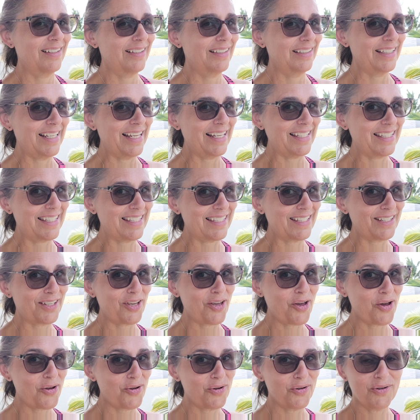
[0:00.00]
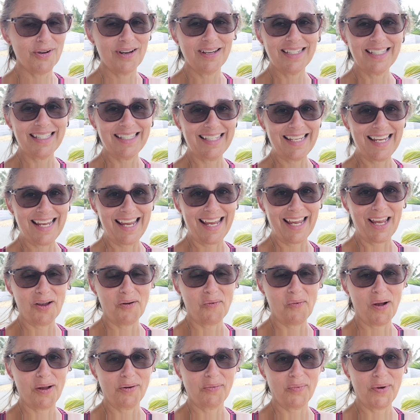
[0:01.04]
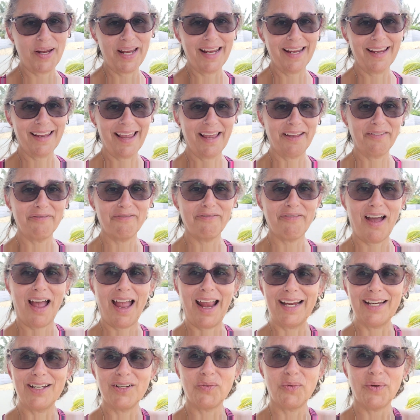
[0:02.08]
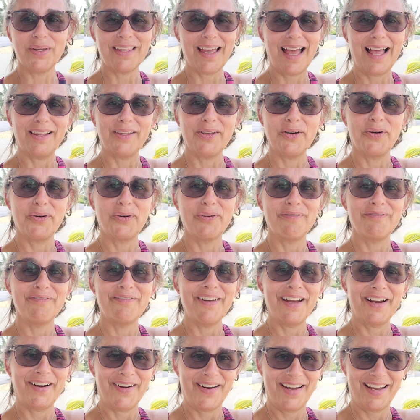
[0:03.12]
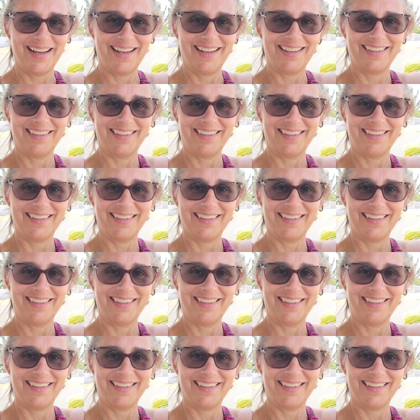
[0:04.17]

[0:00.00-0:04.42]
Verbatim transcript: Let's go see what we can find with aloe vera.